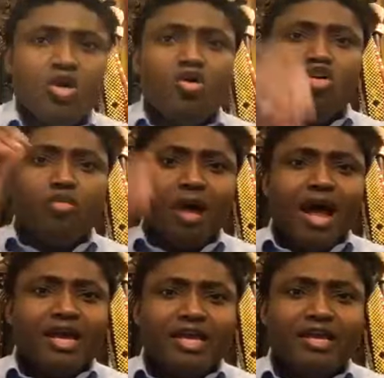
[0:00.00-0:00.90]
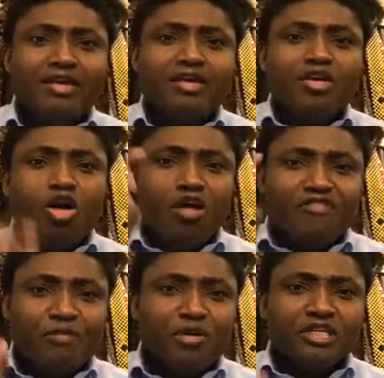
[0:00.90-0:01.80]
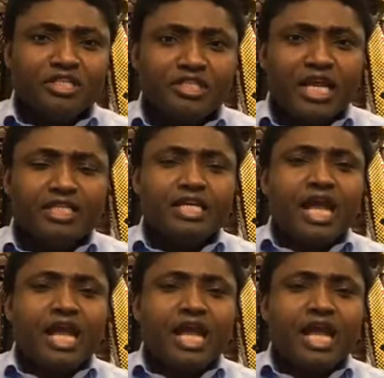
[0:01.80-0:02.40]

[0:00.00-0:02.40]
Umahi of Ebonyi State,